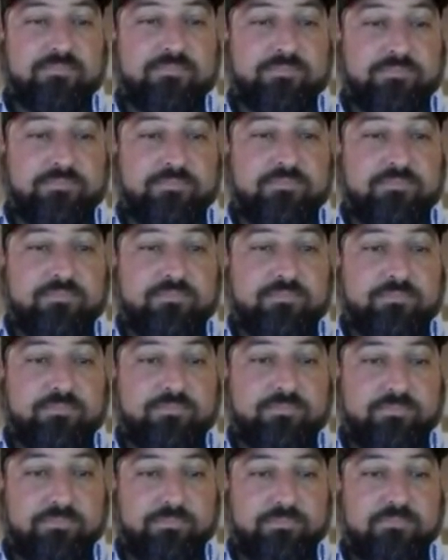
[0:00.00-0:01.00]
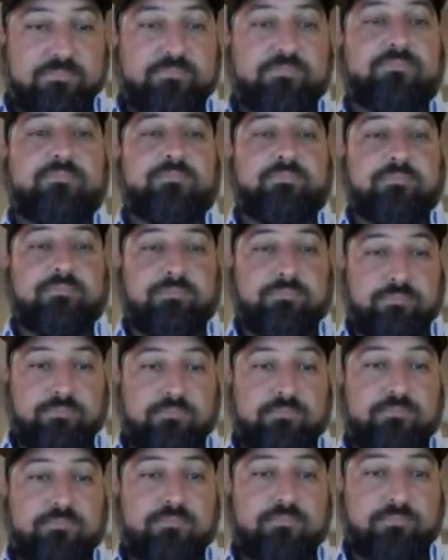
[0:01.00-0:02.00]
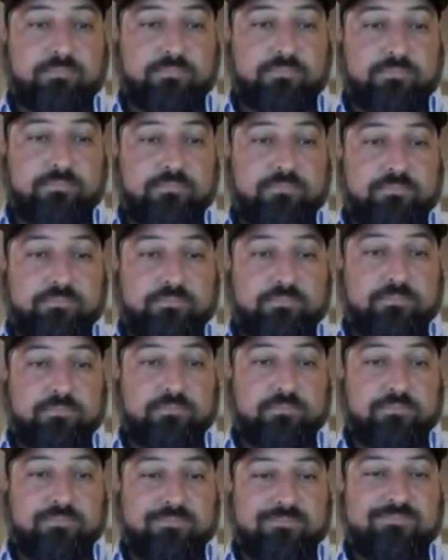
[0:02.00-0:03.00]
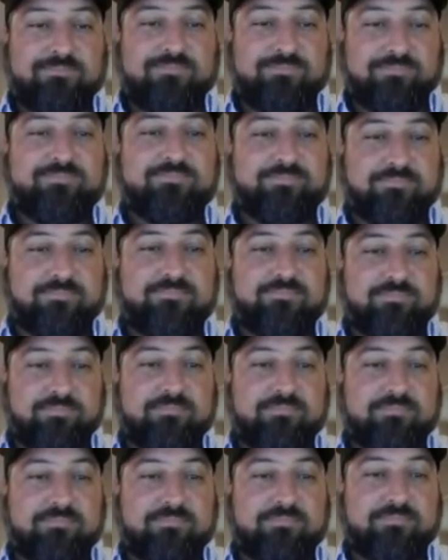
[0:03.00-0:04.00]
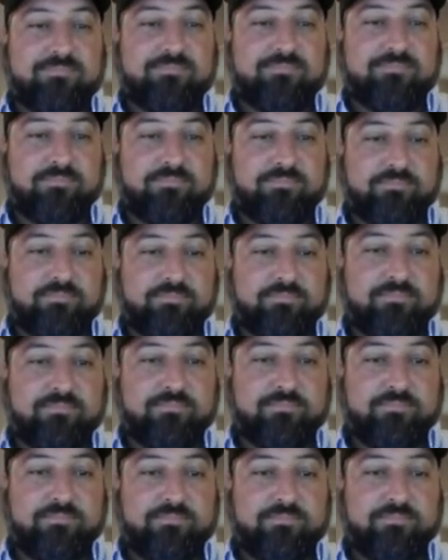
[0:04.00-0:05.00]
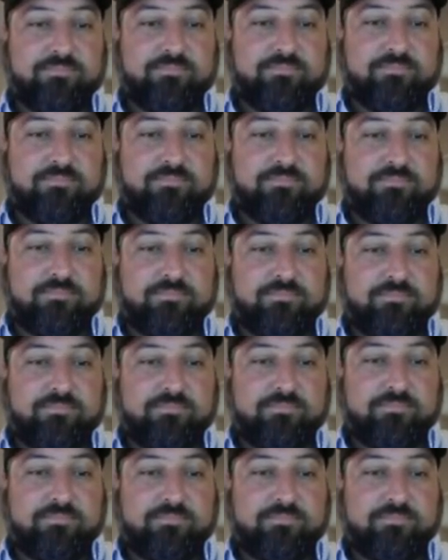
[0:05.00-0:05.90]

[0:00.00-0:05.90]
(silent)